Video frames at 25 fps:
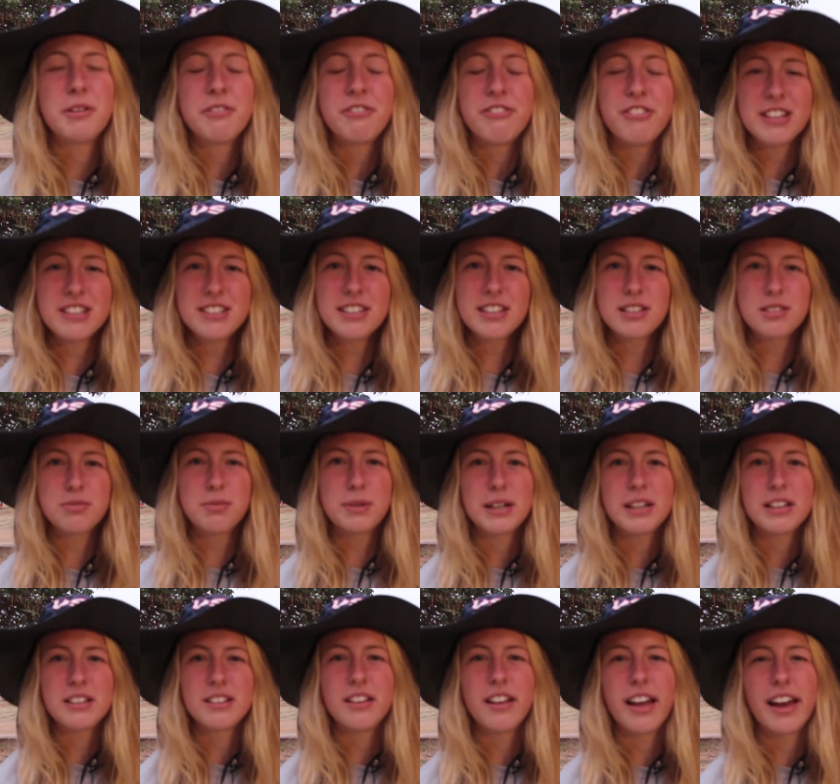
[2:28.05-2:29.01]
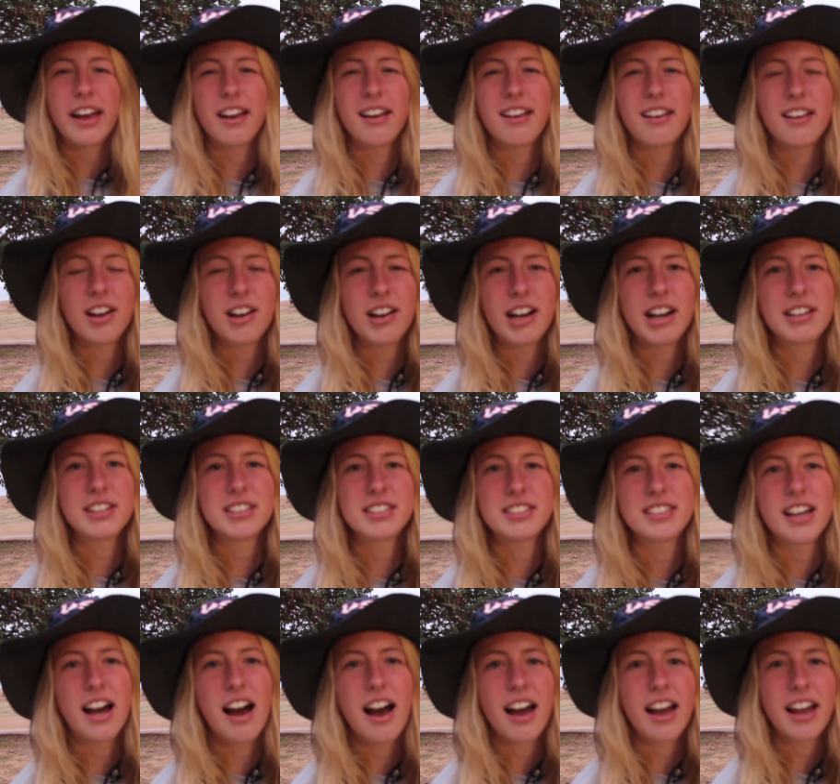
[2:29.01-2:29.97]
but physics we could like go
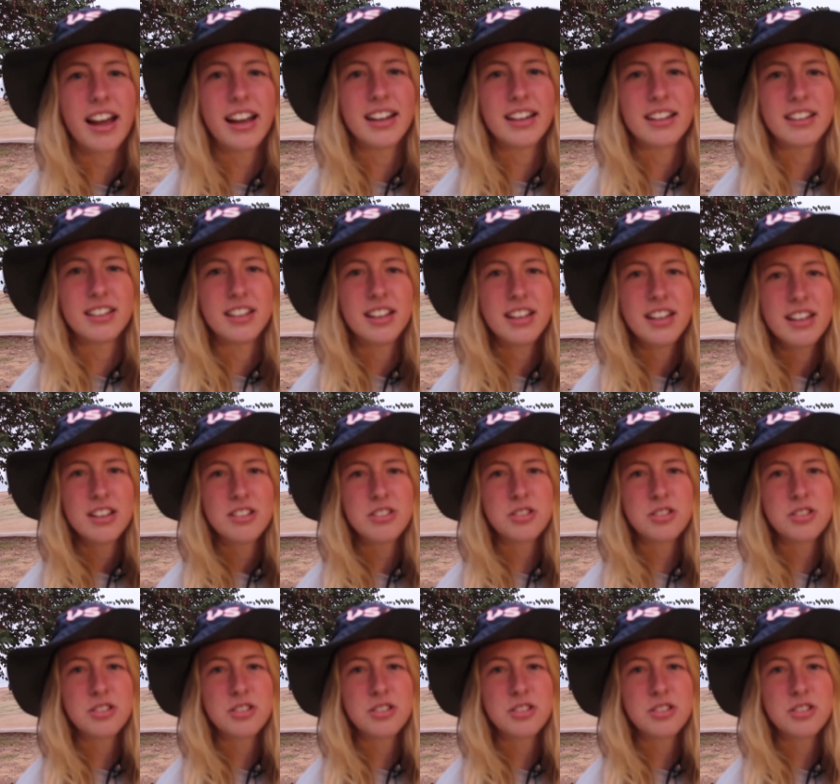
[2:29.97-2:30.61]
outside and